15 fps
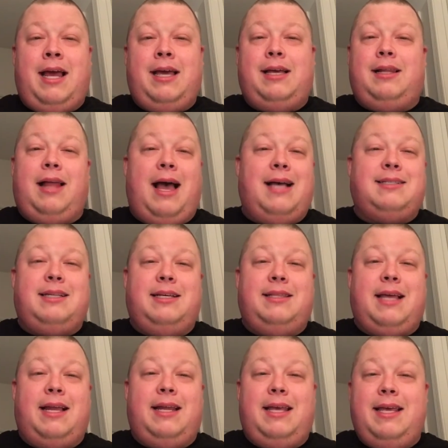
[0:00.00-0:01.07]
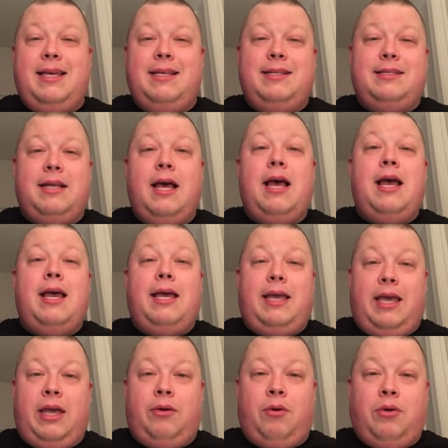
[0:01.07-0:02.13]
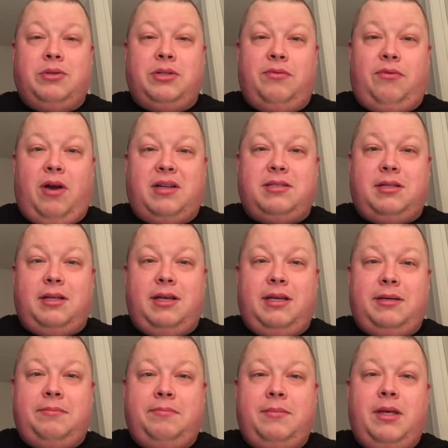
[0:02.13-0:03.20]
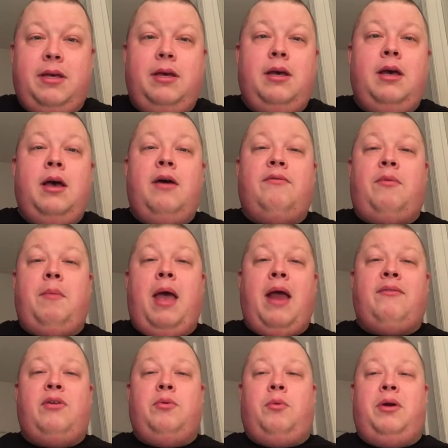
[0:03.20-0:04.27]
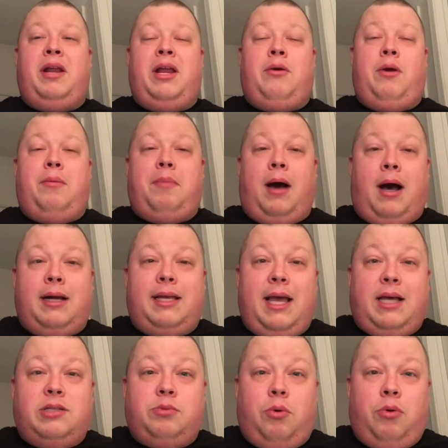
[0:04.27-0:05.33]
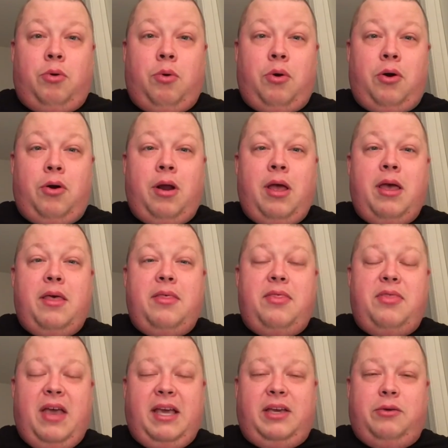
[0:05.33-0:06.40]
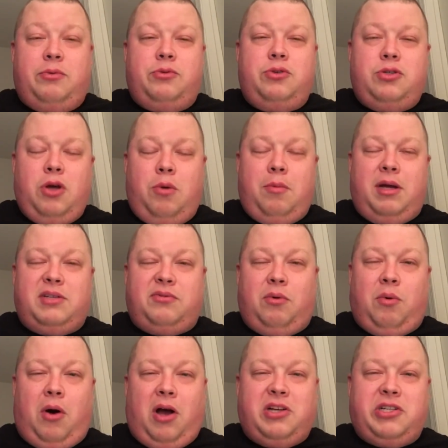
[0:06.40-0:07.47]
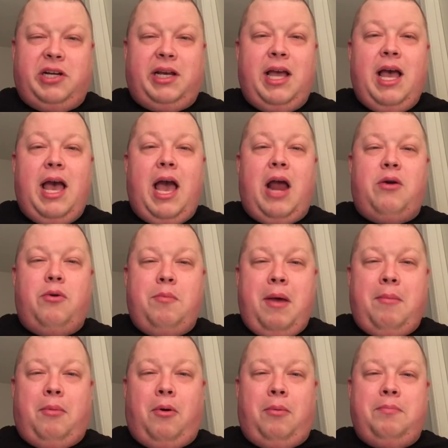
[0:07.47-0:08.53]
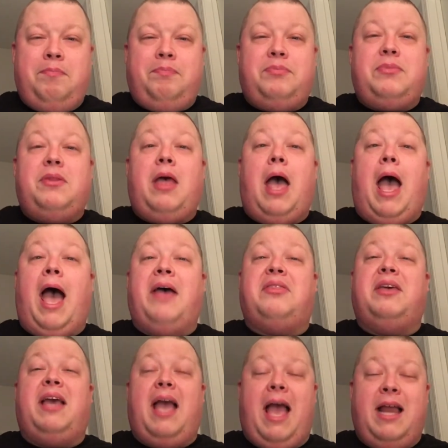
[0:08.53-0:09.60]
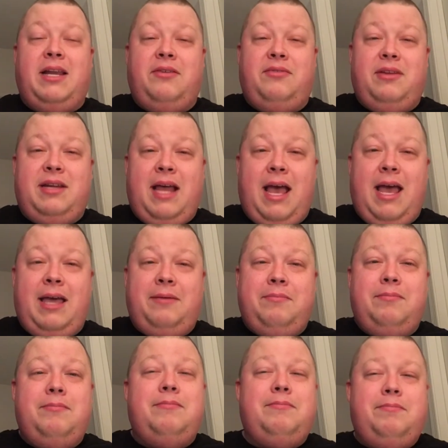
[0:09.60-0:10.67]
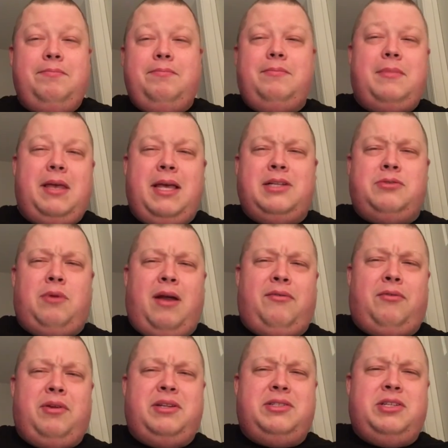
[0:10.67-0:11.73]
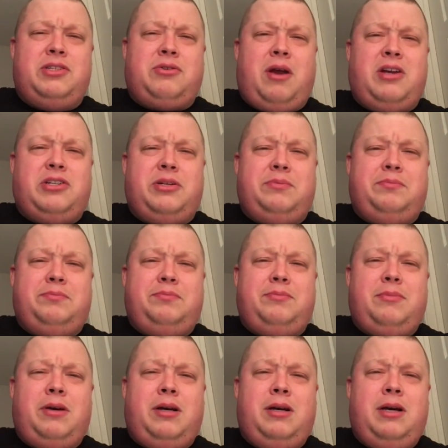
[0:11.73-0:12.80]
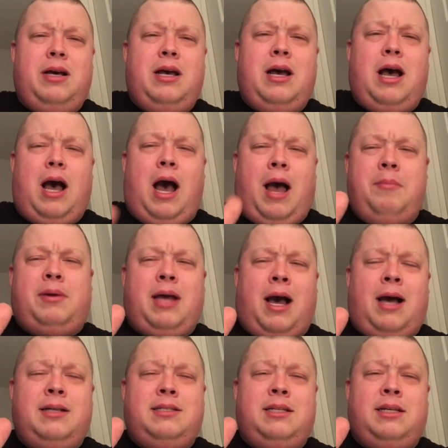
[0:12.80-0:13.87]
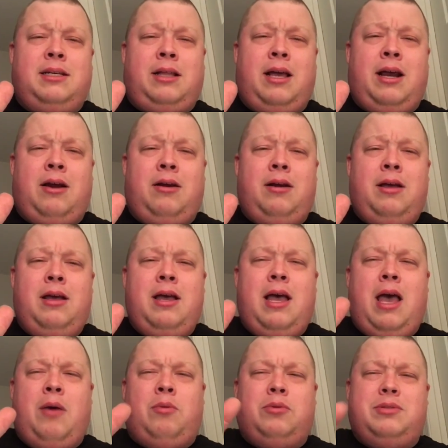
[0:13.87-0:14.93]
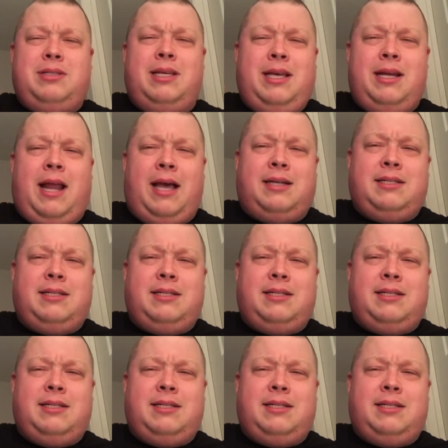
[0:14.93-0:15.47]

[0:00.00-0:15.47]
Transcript: classic that is Heroes of Wrestling. From everyone here at Podcast World Order, thank you so much for watching. And remember, at the end of the day, it's Referee's Discretion. I'm Todd Sinclair, and we'll see you next